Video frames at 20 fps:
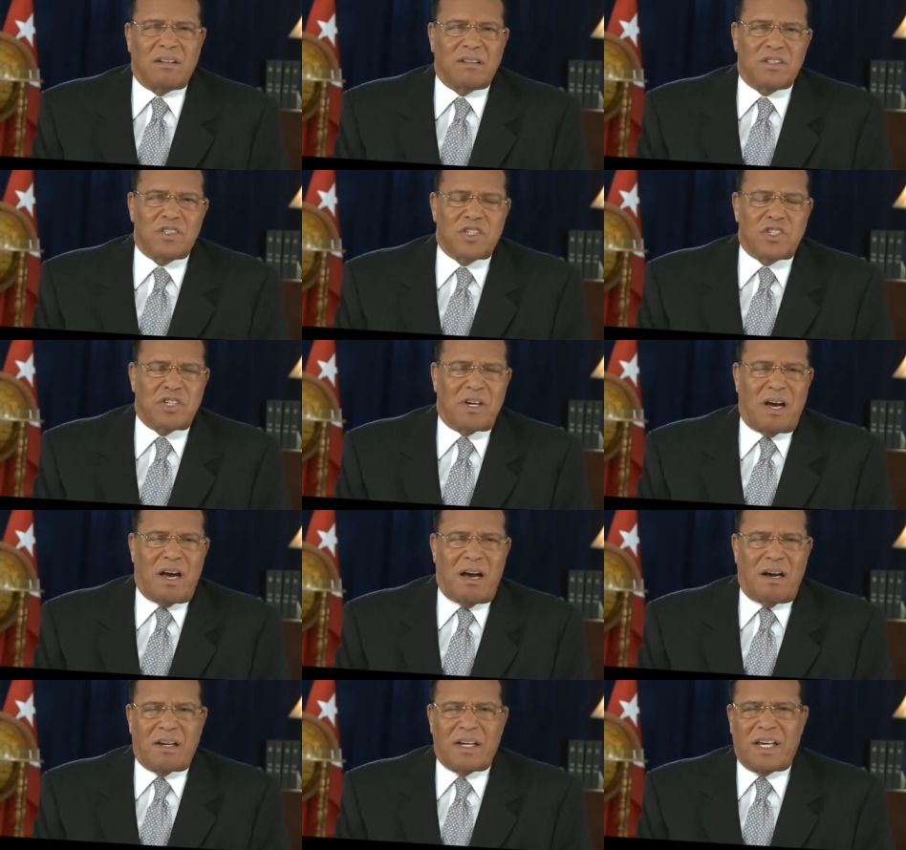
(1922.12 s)

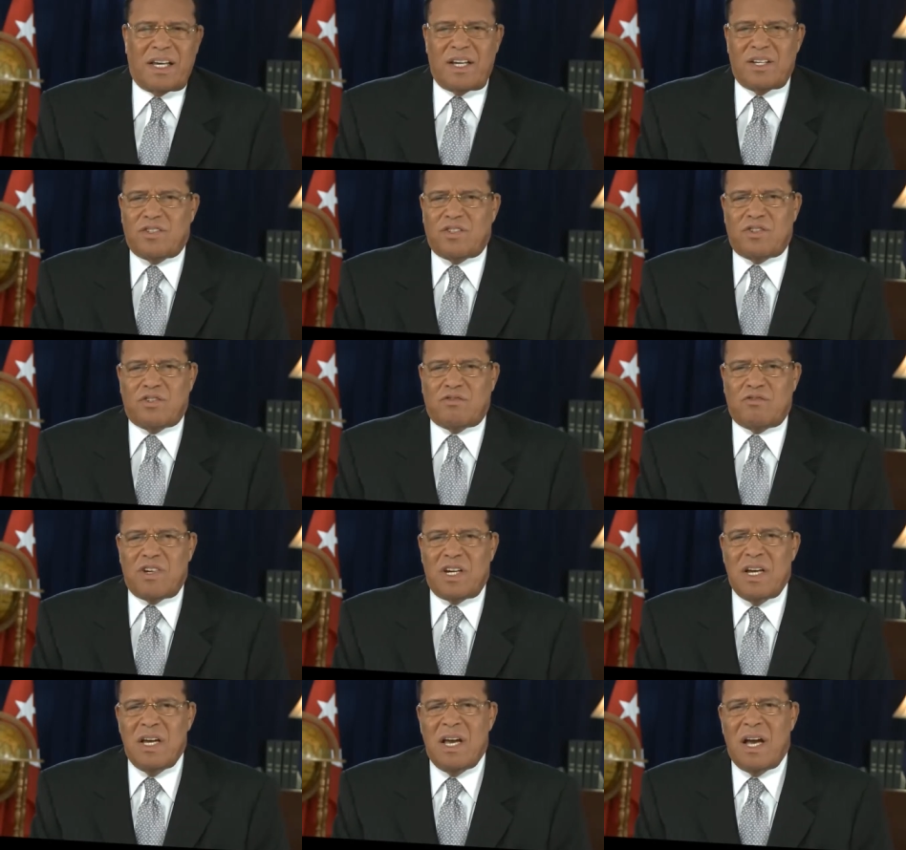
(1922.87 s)
culture, our
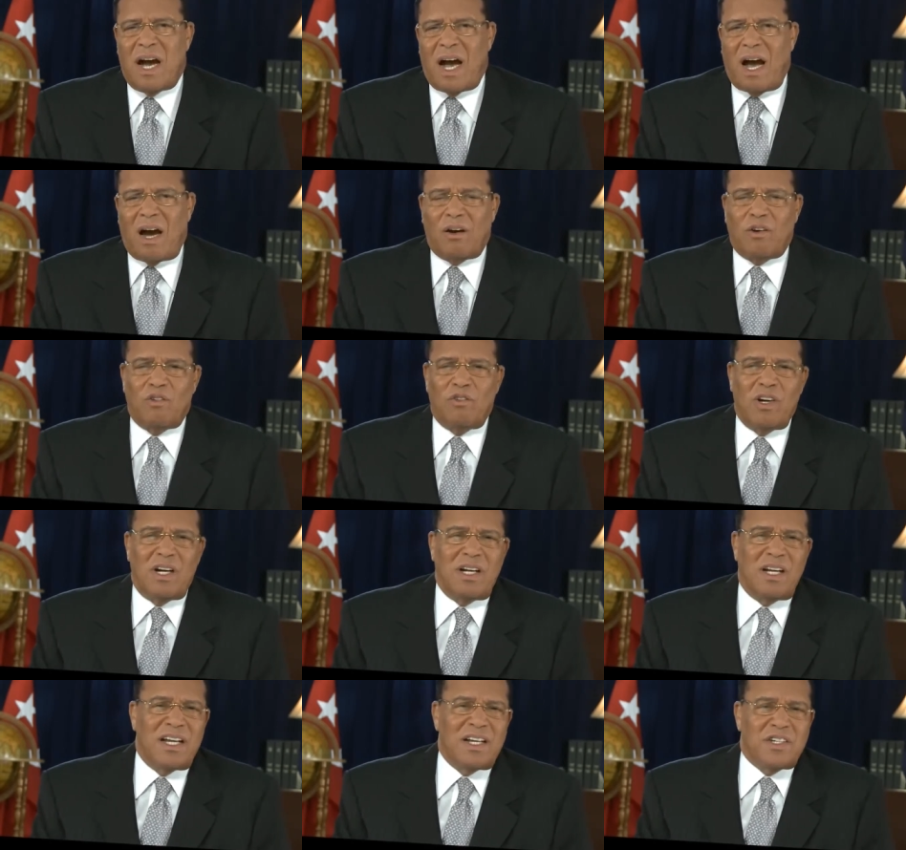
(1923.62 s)
history, our
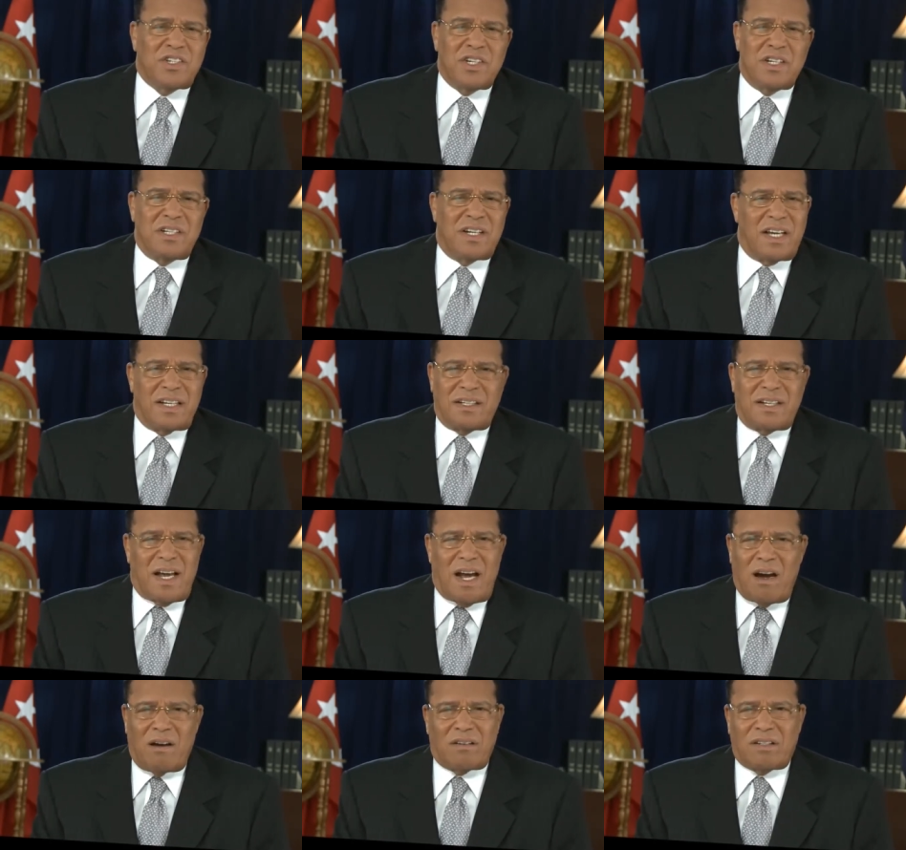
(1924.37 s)
religion,
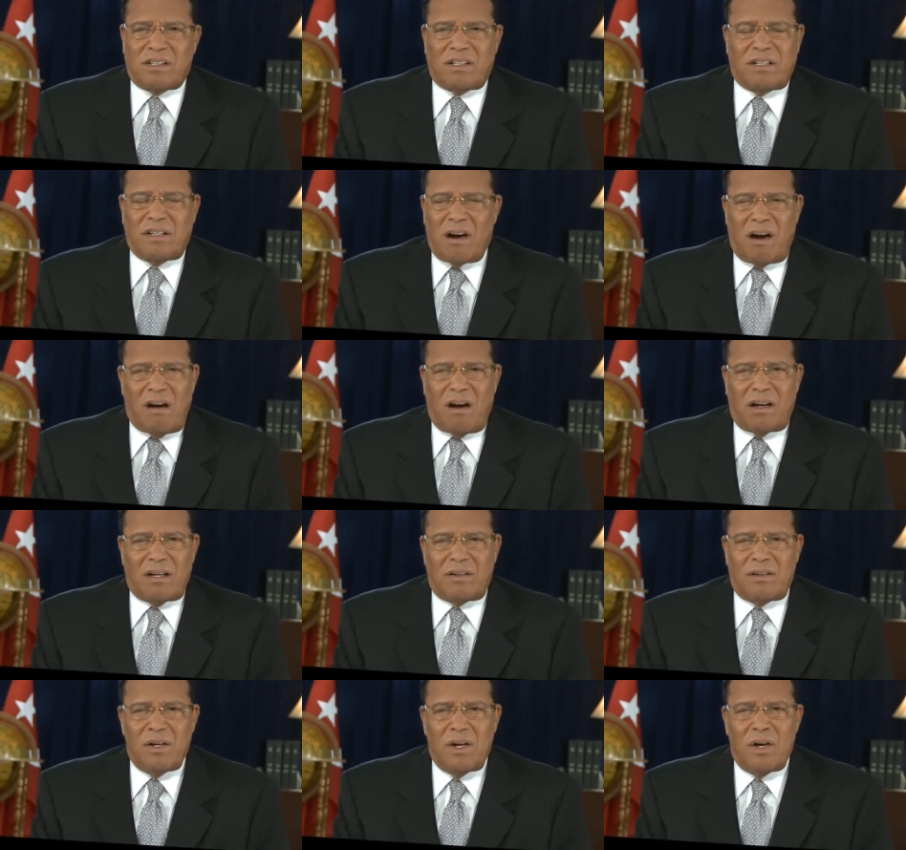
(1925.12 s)
and our
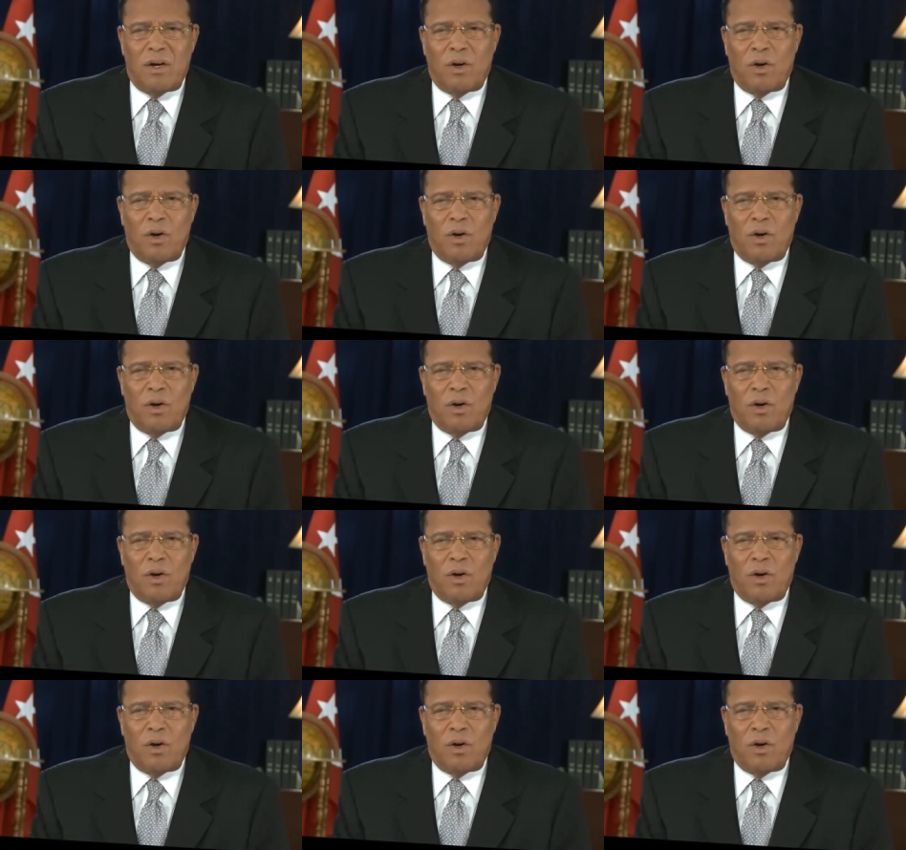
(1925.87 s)
God